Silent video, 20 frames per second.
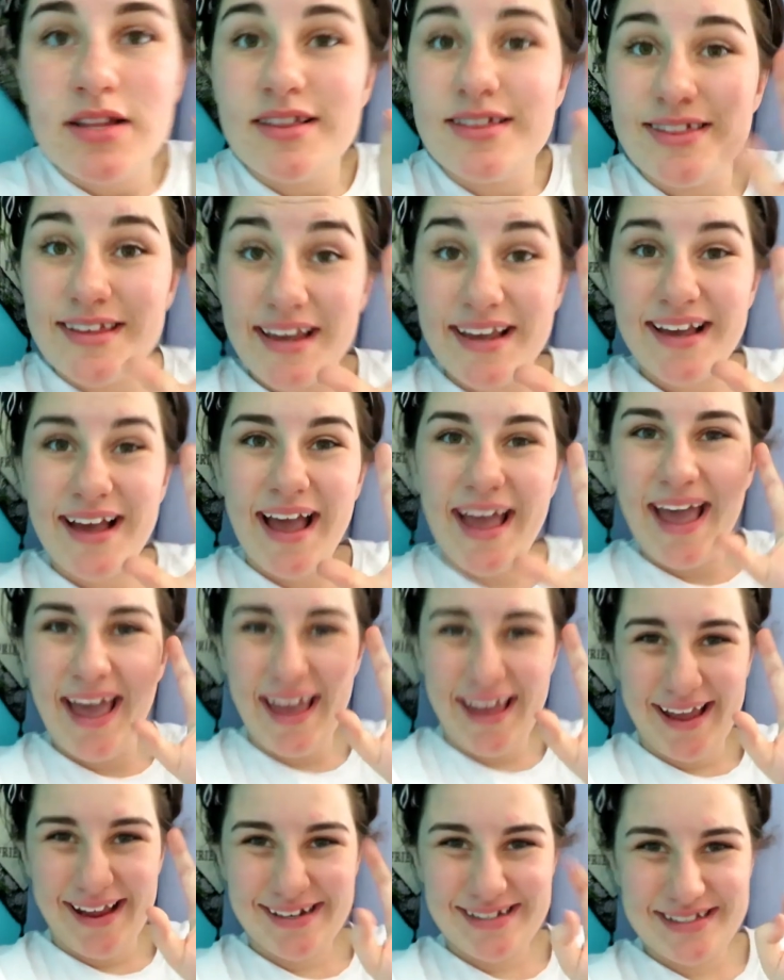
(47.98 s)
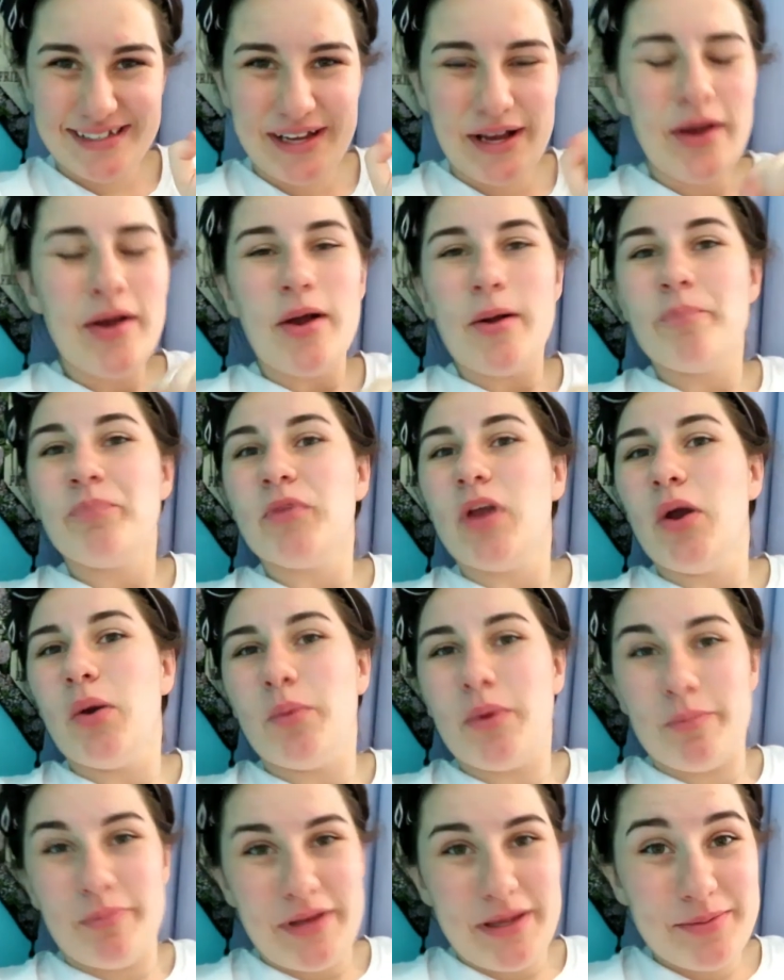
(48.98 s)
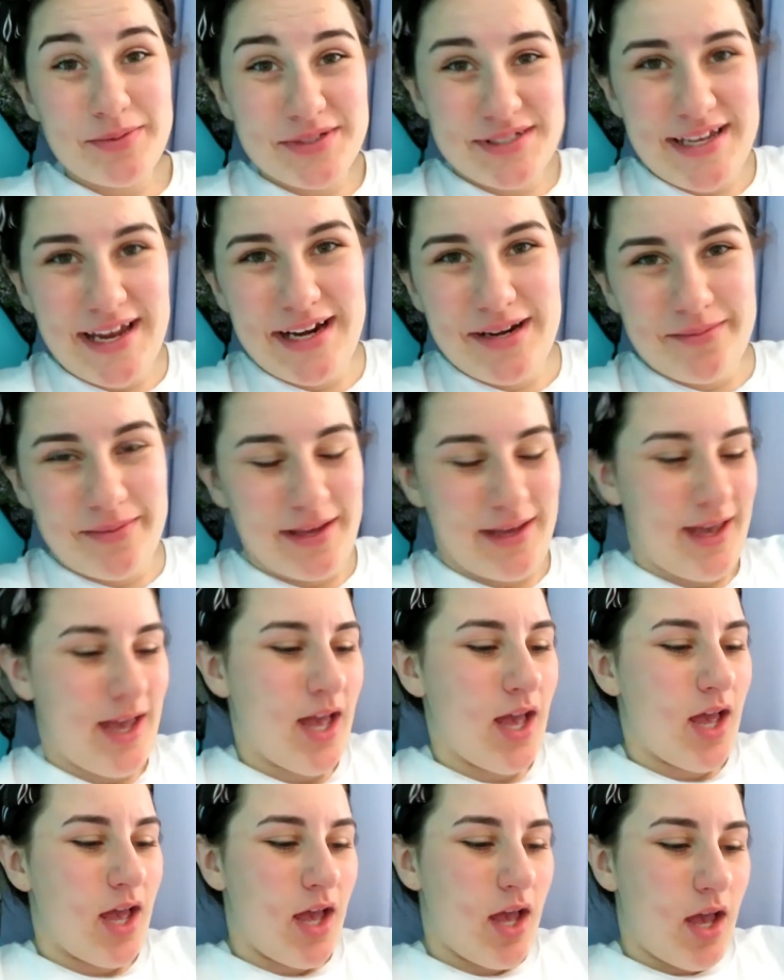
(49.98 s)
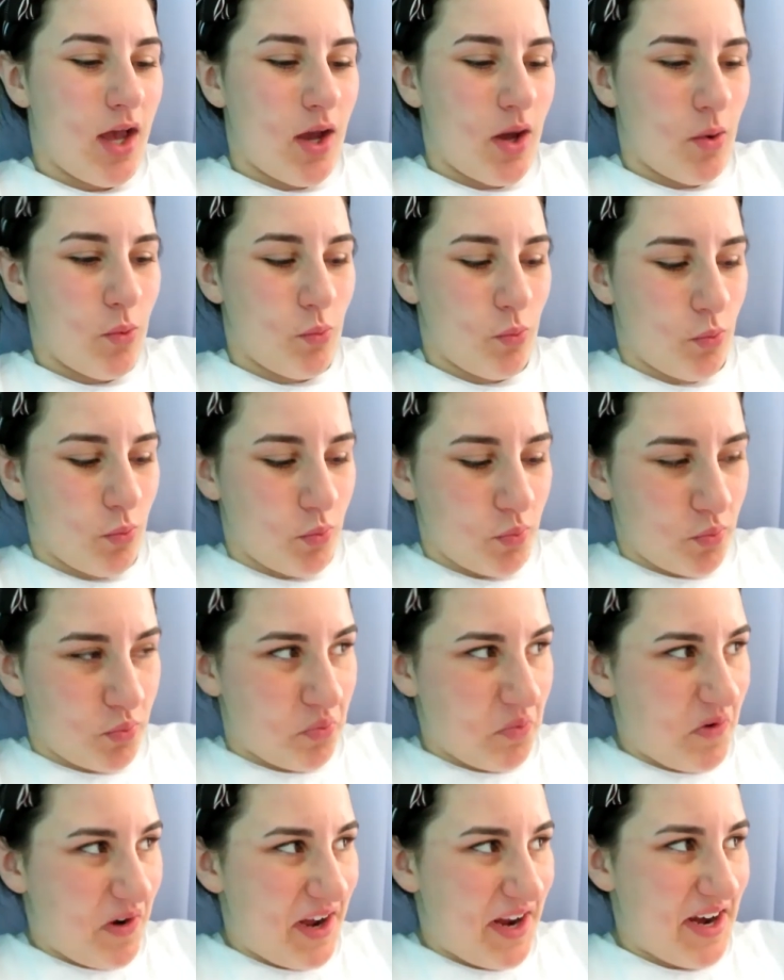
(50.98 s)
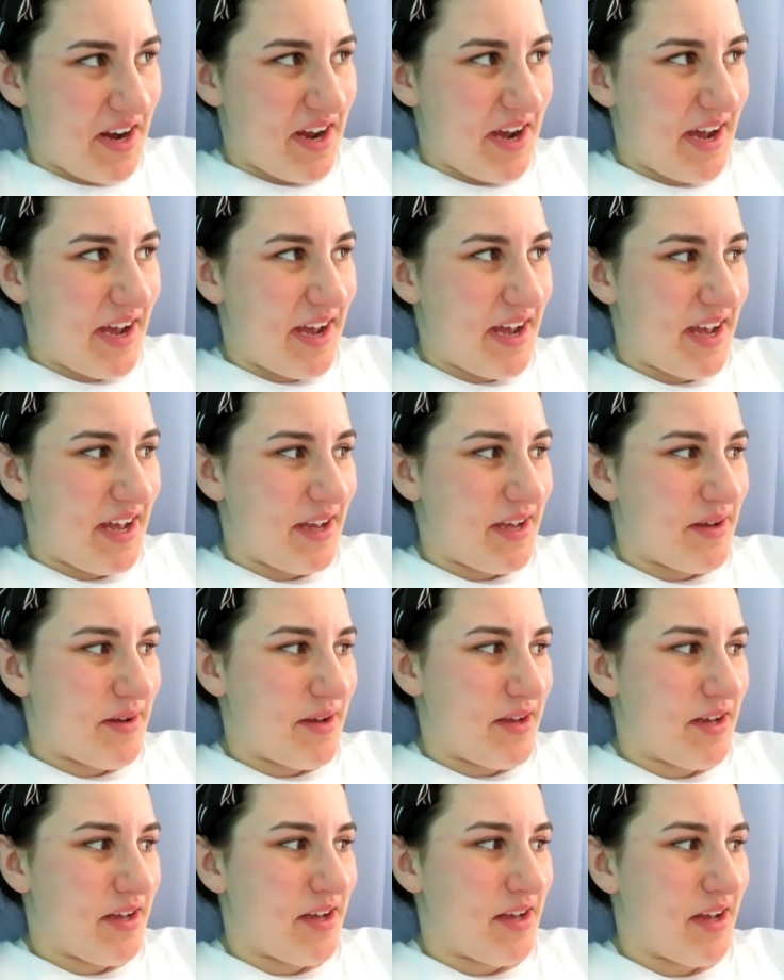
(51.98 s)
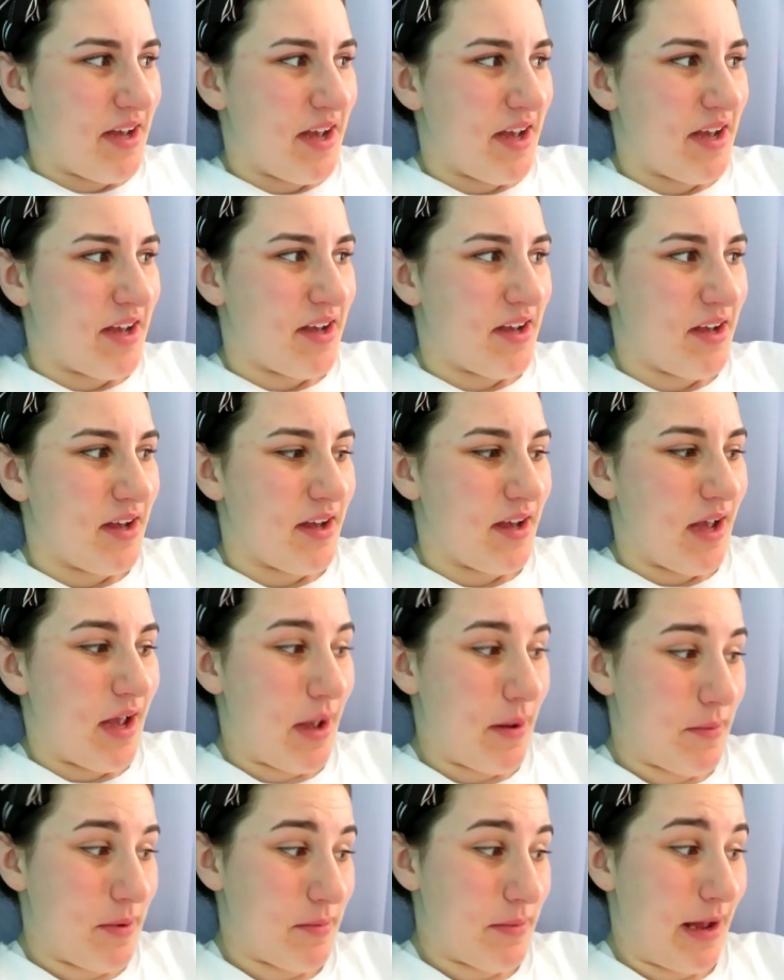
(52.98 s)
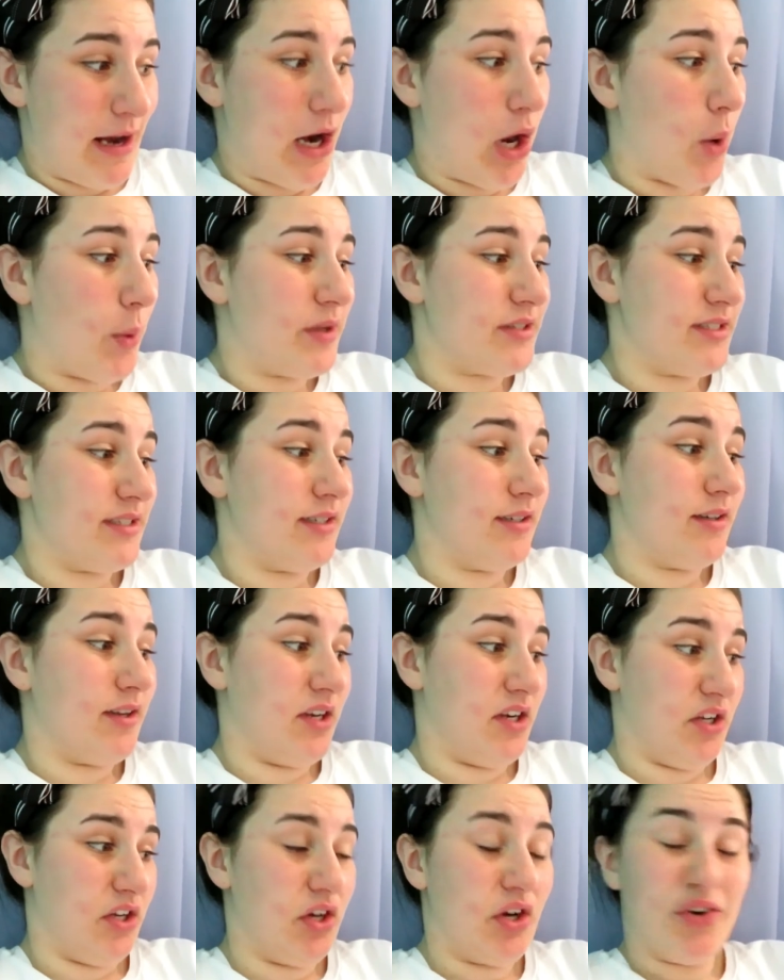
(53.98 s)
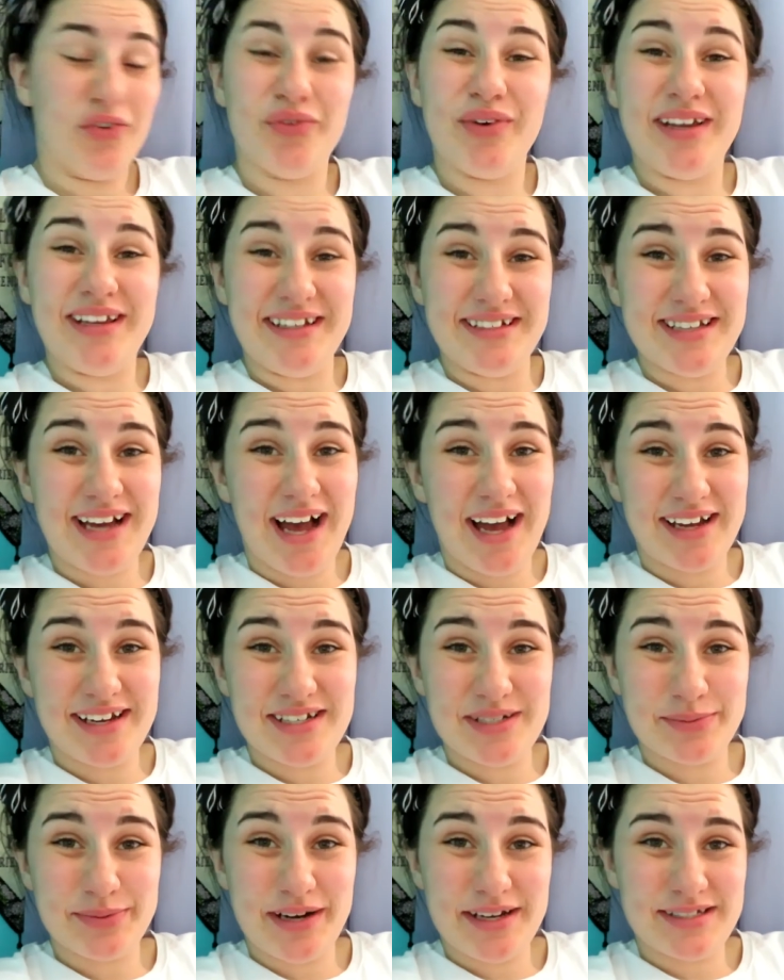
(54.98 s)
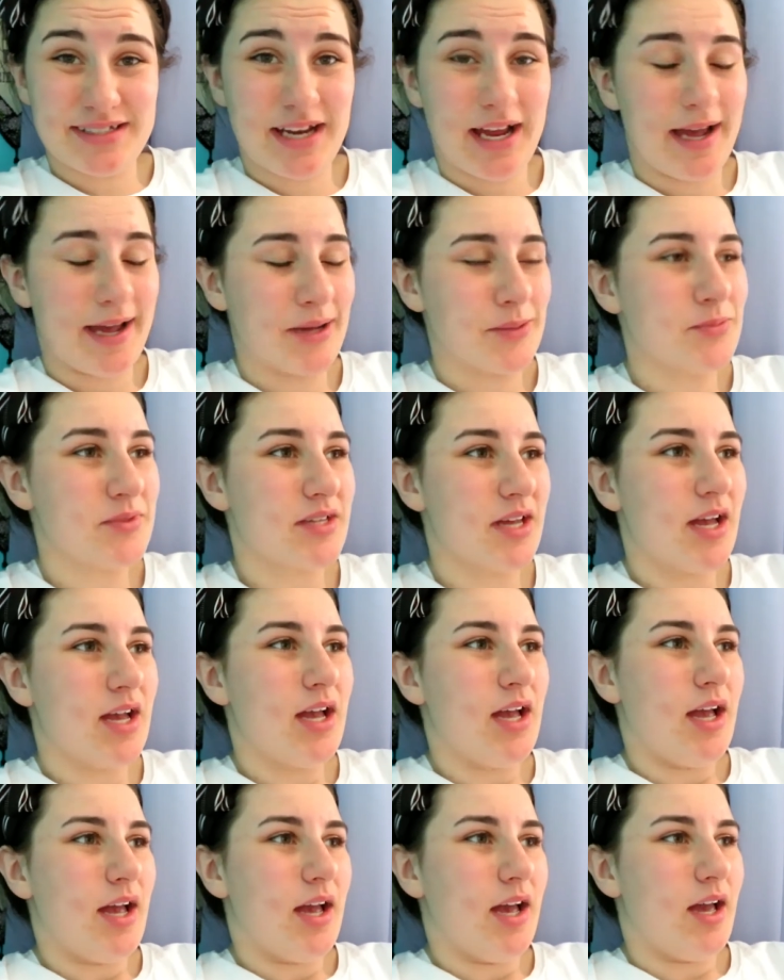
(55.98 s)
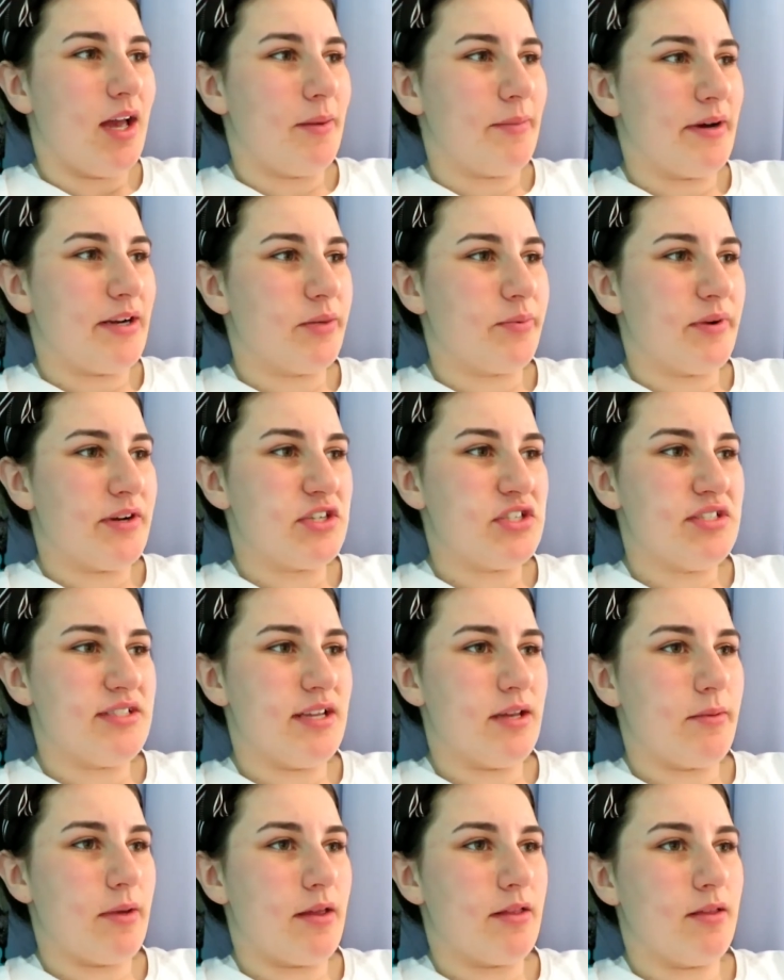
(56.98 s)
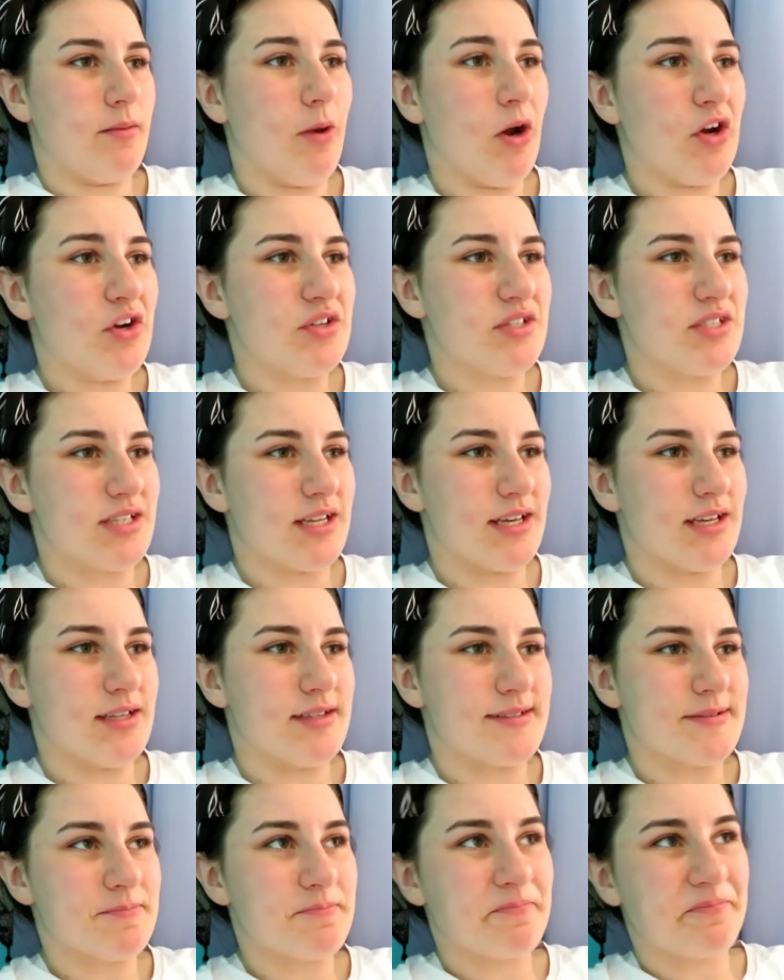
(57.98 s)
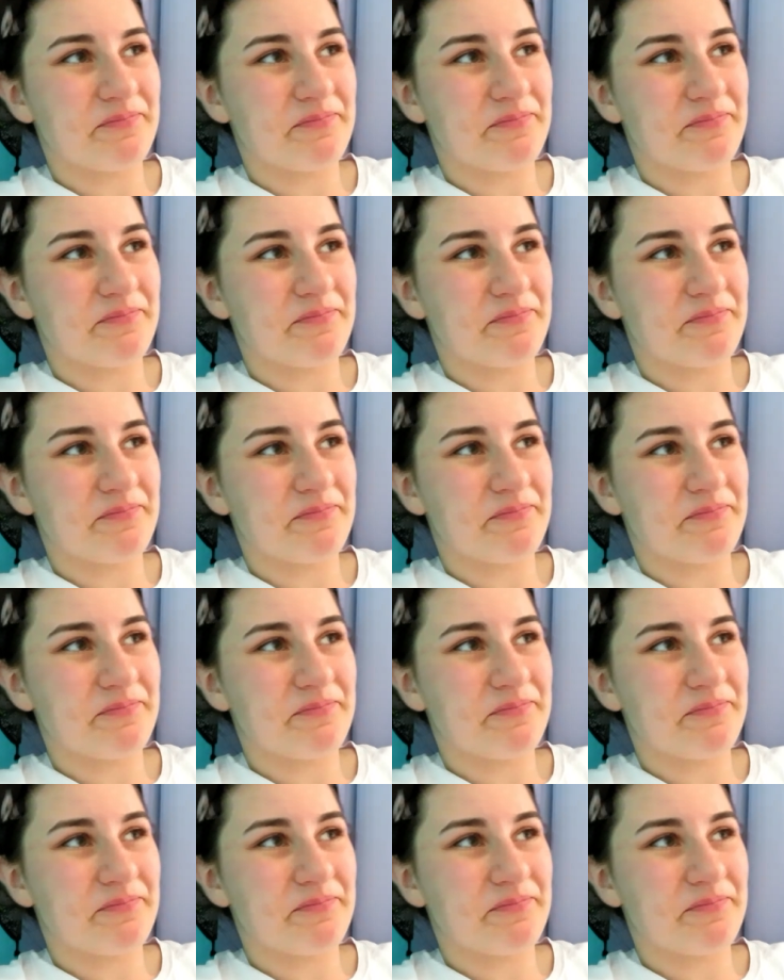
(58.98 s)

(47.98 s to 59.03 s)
thing I hate when people say to me when I'm in my lowest and really dark and depressed times, and my depression seems to be the most, is